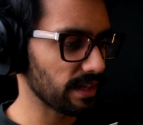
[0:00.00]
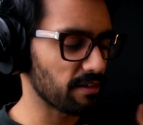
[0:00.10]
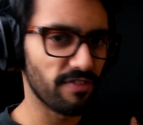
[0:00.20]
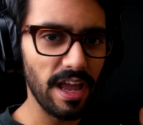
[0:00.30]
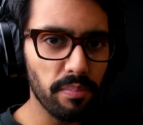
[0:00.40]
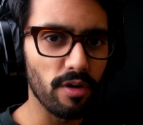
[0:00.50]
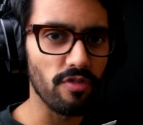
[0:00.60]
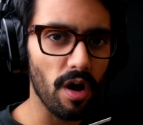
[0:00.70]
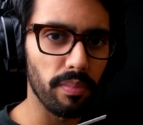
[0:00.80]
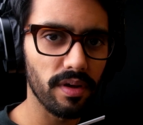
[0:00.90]
vapor
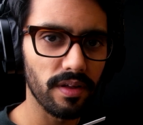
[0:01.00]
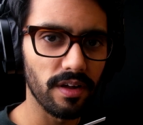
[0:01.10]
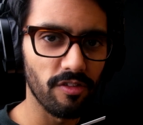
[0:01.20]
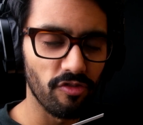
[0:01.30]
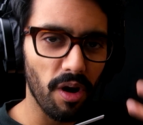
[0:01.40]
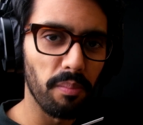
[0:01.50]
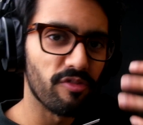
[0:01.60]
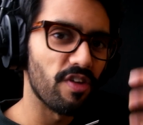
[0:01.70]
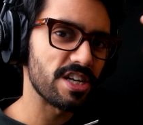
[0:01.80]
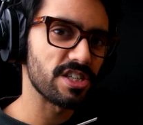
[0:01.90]
rub
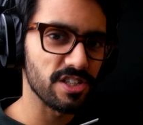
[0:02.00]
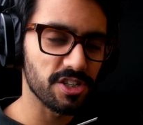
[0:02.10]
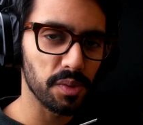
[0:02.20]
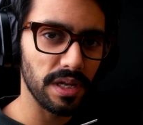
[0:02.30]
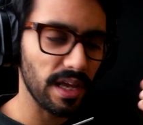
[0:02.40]
freshness to it.